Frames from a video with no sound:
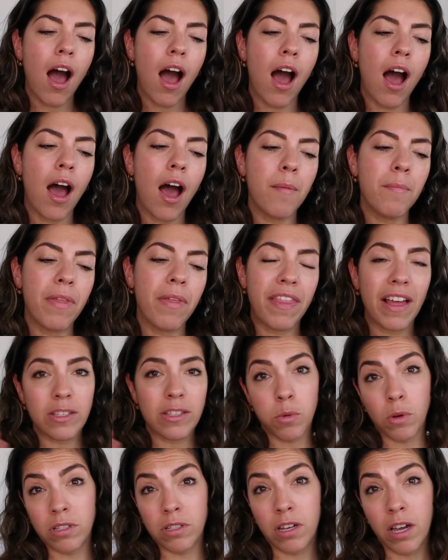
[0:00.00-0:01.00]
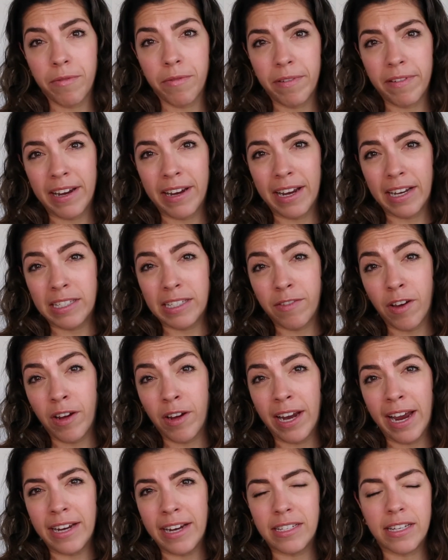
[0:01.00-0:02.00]
That's one type of
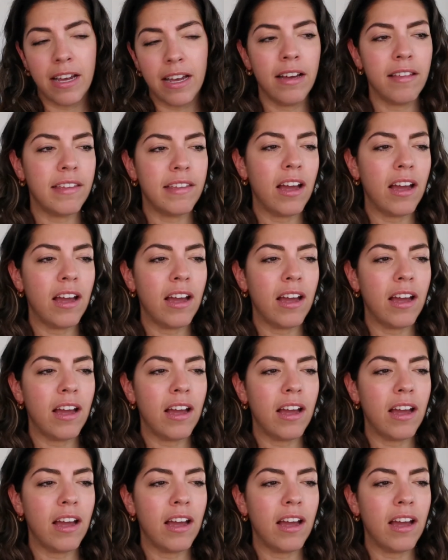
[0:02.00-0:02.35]
exfoliator.